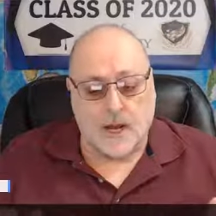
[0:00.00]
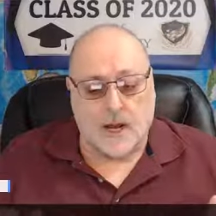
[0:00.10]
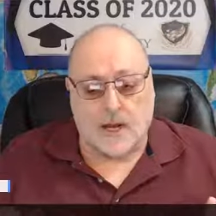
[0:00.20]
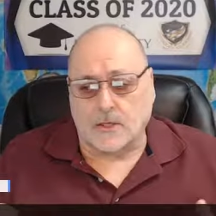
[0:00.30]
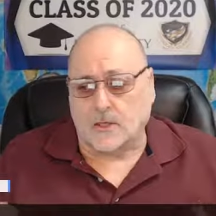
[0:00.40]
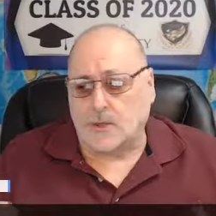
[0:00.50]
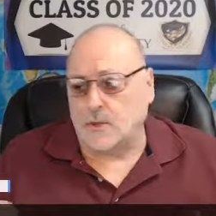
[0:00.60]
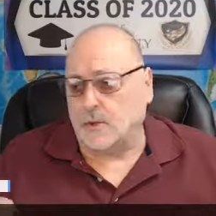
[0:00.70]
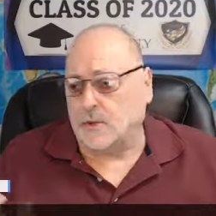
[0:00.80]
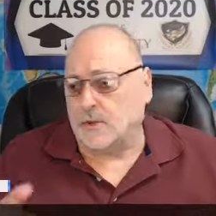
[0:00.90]
uh,
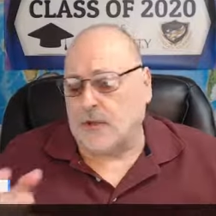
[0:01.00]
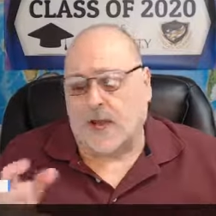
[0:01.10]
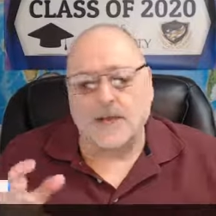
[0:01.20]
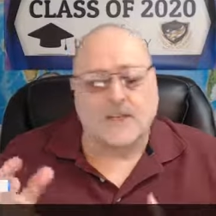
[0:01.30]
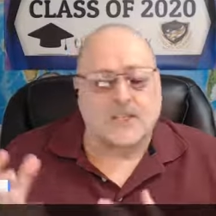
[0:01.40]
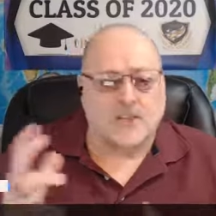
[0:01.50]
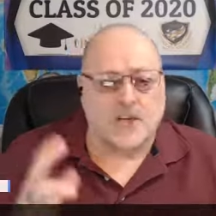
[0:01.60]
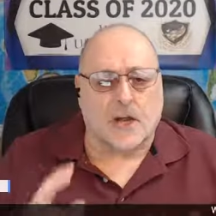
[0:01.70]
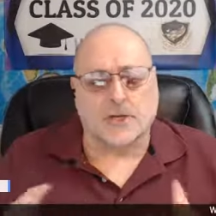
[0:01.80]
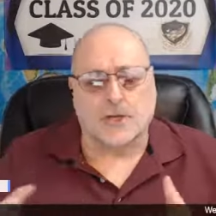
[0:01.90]
to kind of
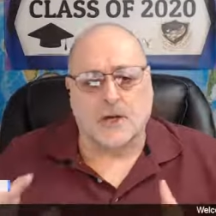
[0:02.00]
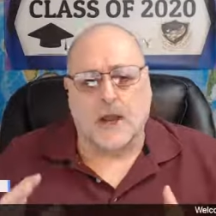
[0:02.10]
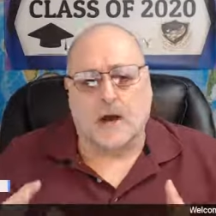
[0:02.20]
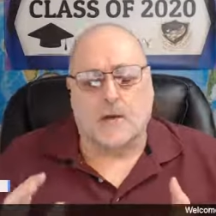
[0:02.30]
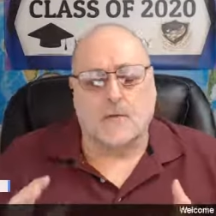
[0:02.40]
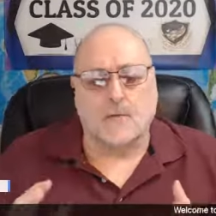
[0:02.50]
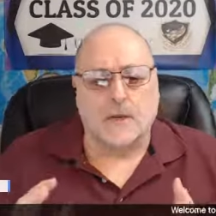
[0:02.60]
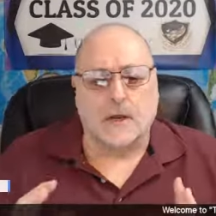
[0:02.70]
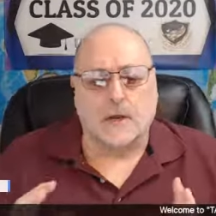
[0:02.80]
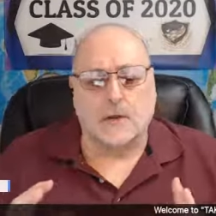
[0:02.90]
section out
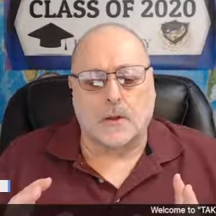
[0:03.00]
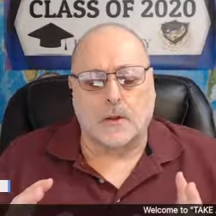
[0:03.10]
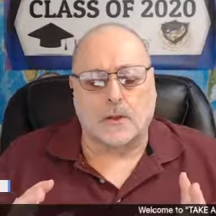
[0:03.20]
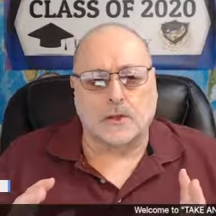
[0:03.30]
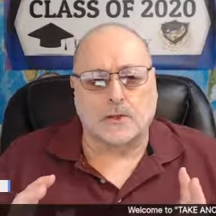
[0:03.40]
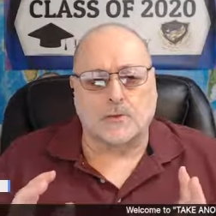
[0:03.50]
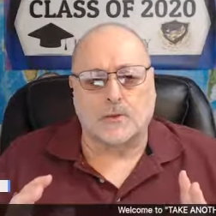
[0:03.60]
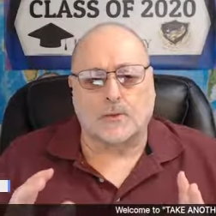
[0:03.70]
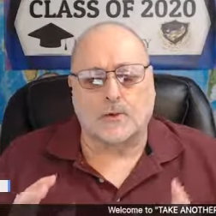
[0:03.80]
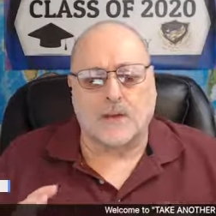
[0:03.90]
the, the, the
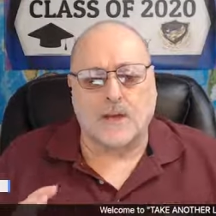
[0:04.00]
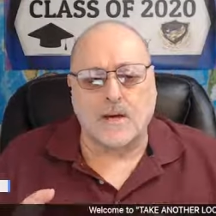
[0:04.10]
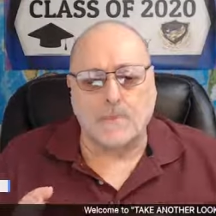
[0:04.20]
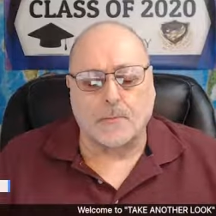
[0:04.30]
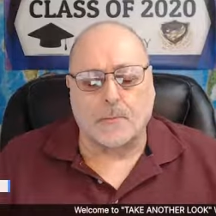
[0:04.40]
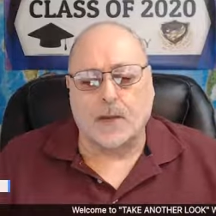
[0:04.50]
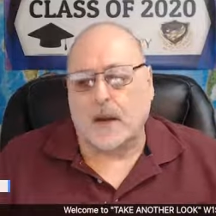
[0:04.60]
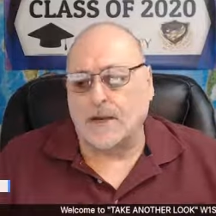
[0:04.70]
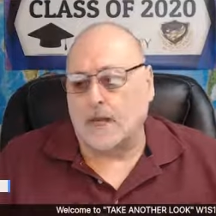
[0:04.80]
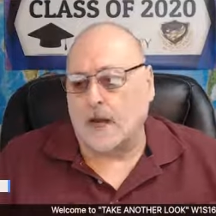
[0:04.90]
scripture to give people an
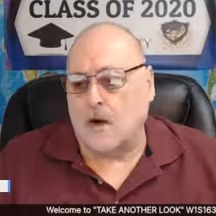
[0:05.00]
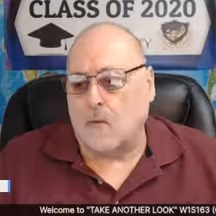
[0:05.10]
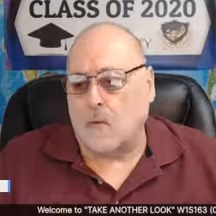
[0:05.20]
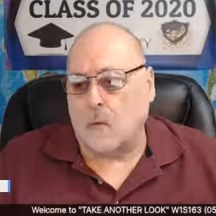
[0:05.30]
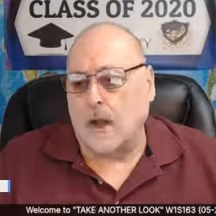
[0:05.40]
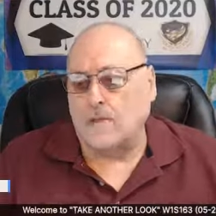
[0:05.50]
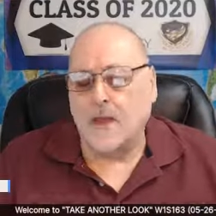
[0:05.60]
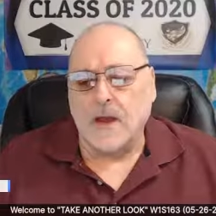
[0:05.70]
idea of what